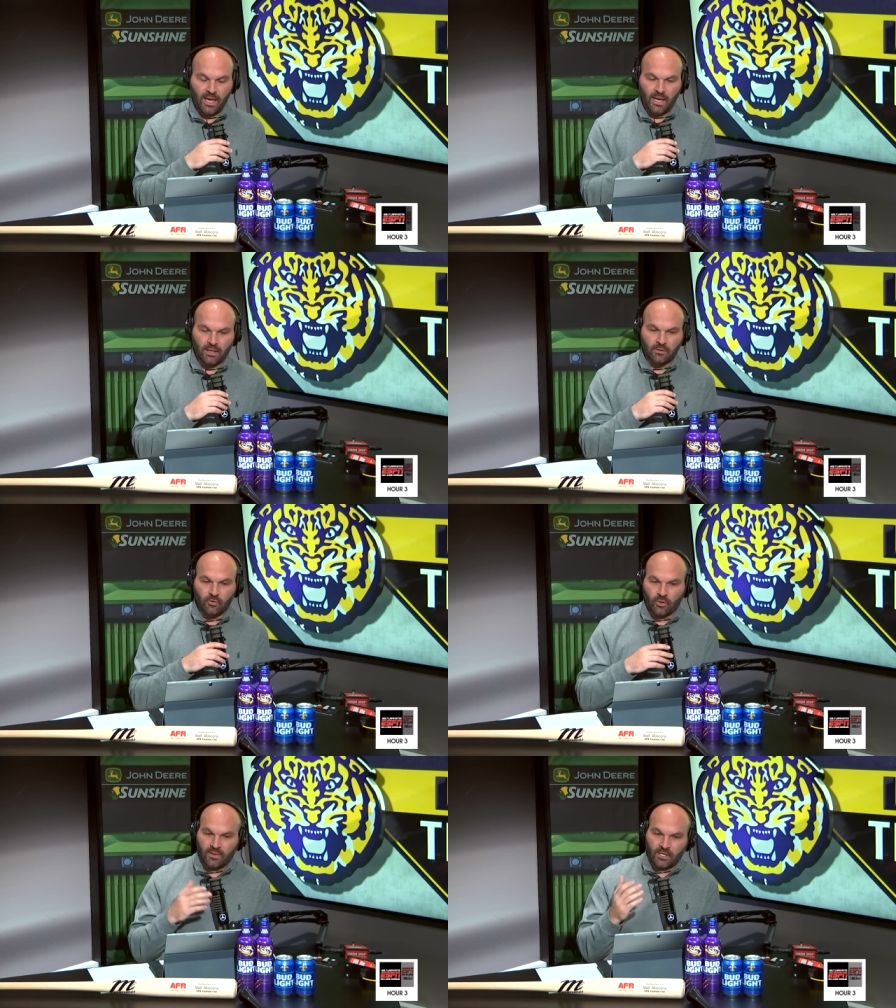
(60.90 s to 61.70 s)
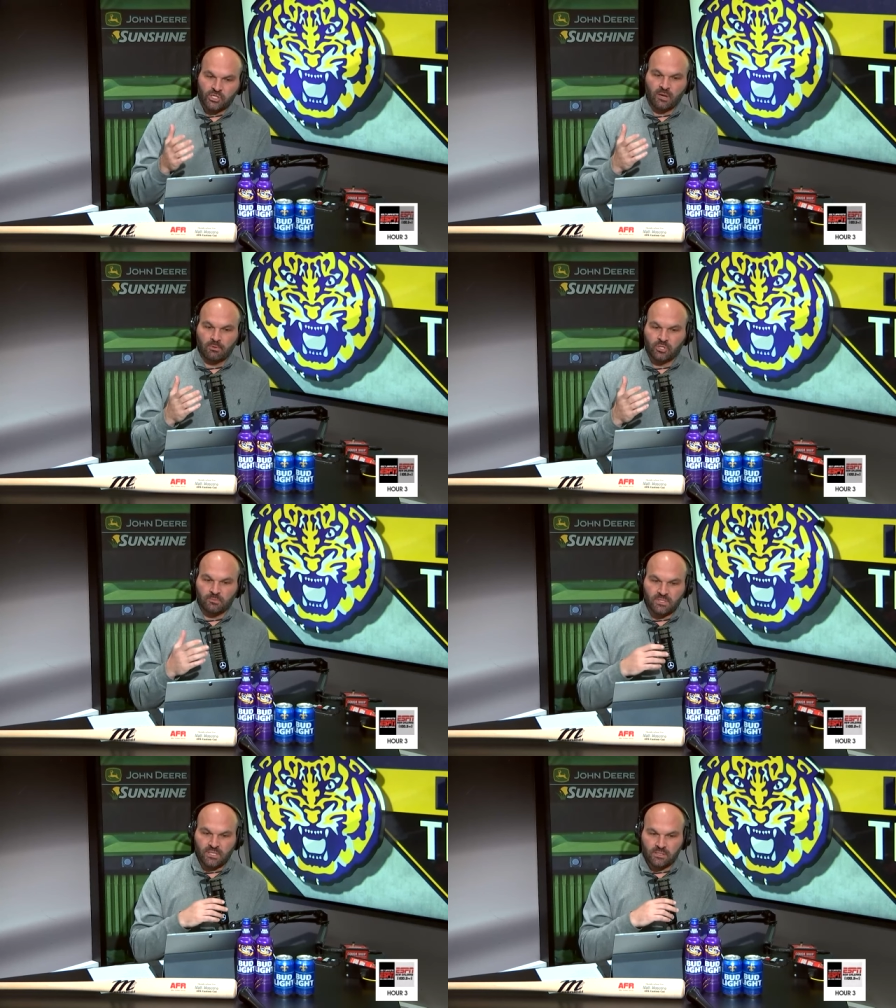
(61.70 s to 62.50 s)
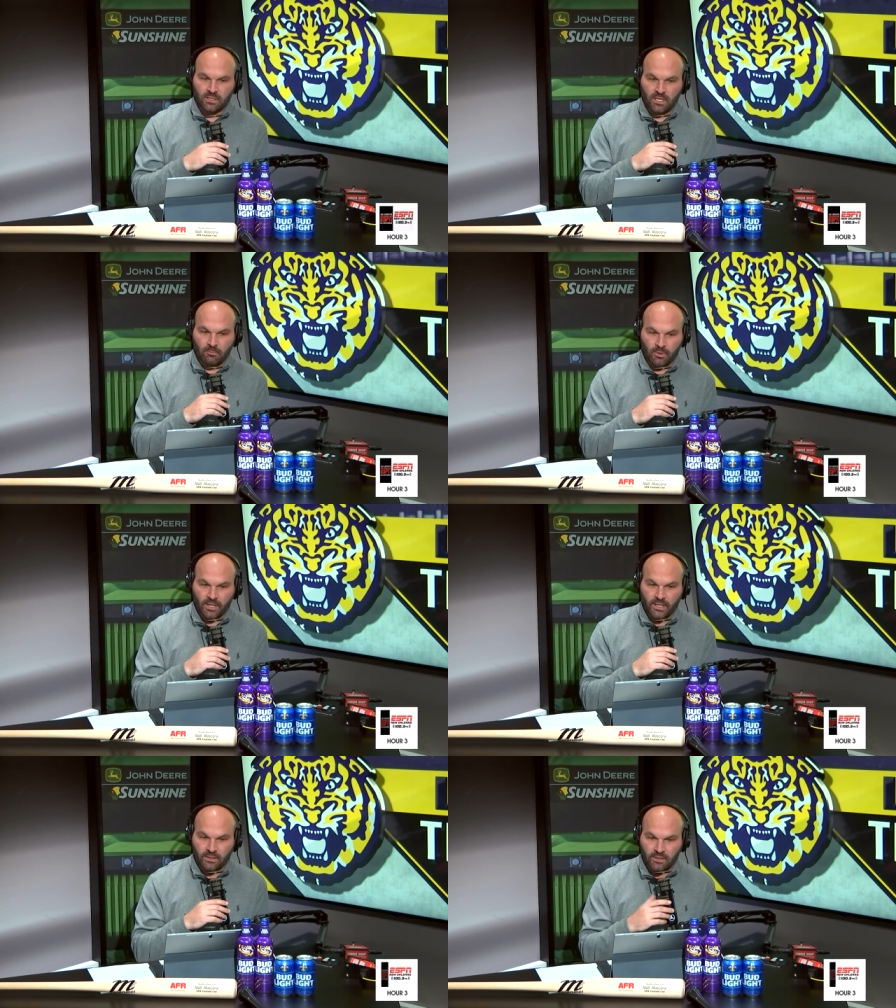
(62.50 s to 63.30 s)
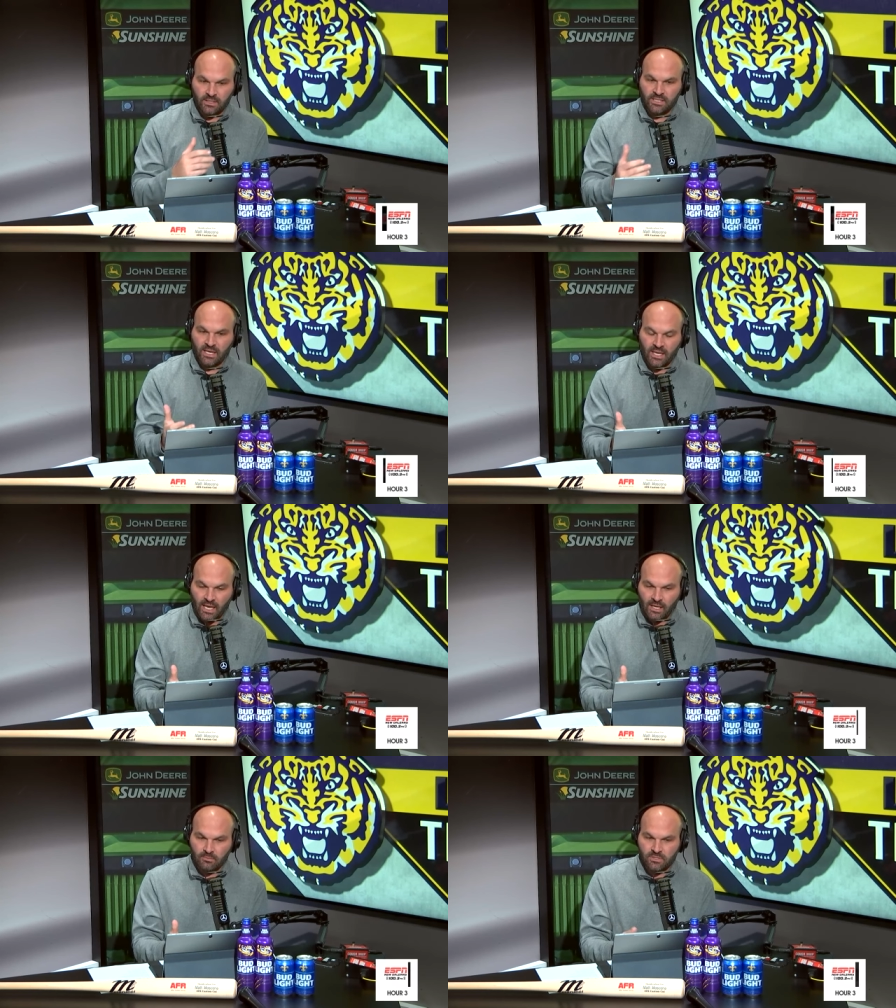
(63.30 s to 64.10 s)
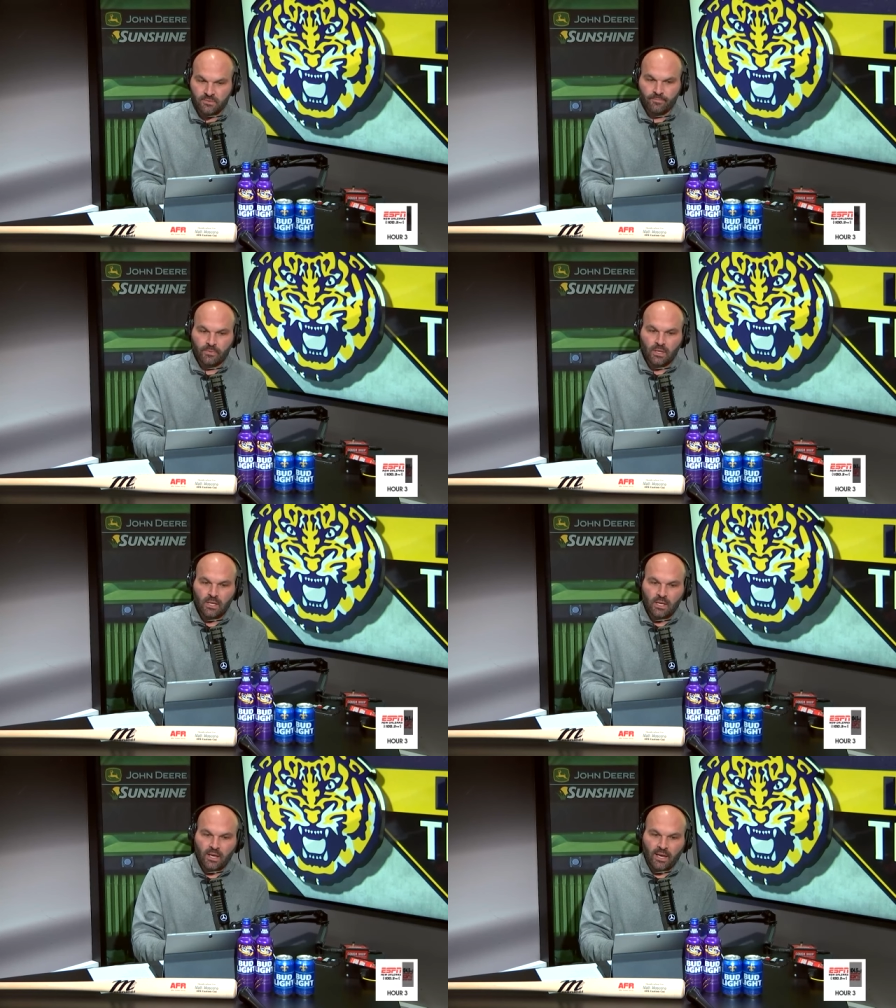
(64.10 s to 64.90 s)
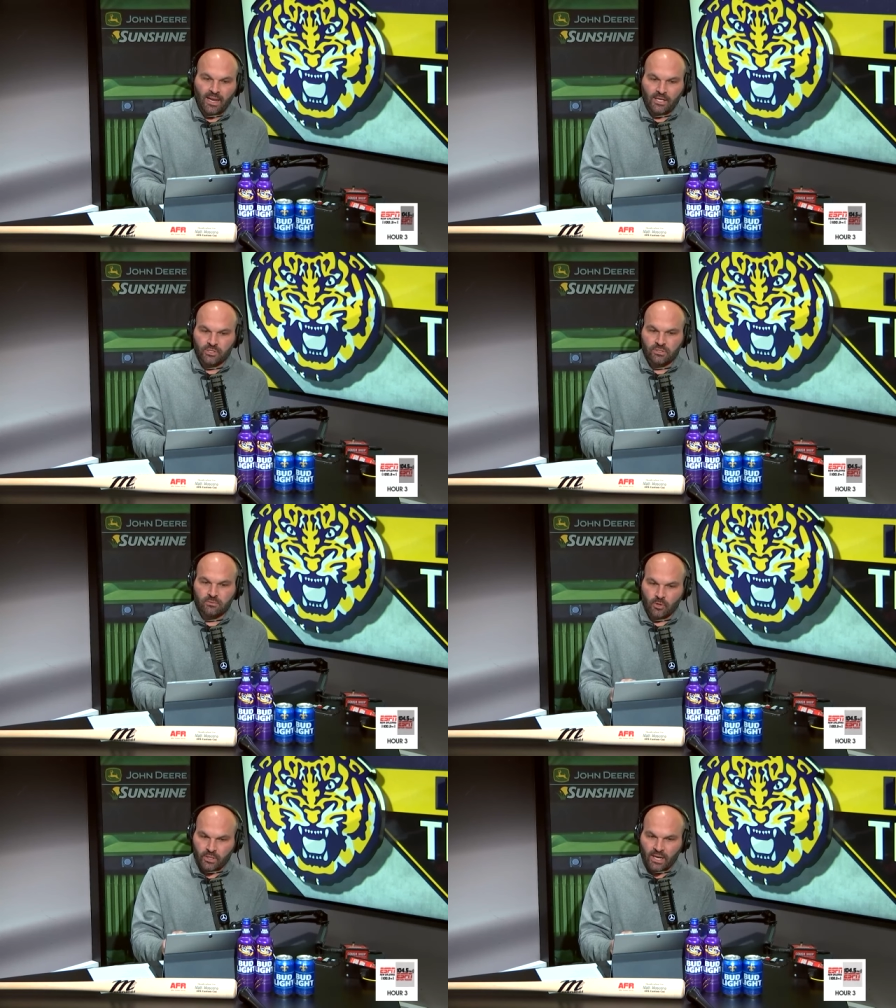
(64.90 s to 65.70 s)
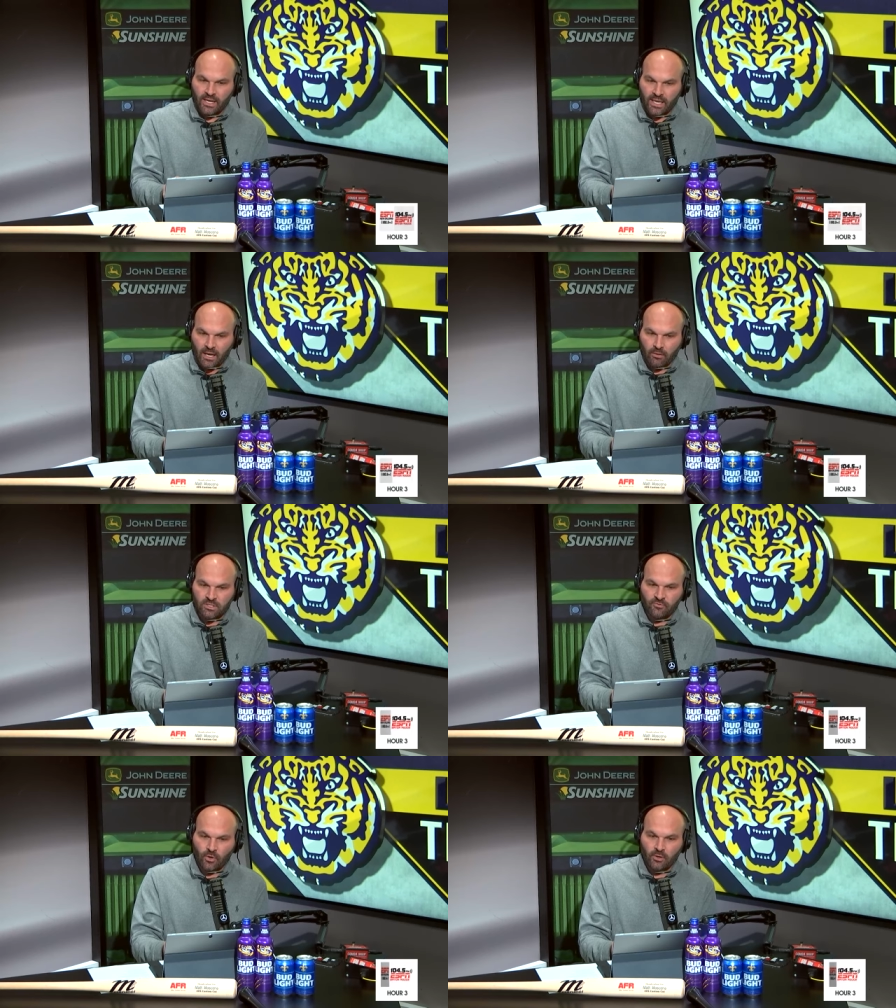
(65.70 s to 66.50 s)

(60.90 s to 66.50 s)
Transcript: And during that championship season, he played in, in 10 games and had just 39 carries for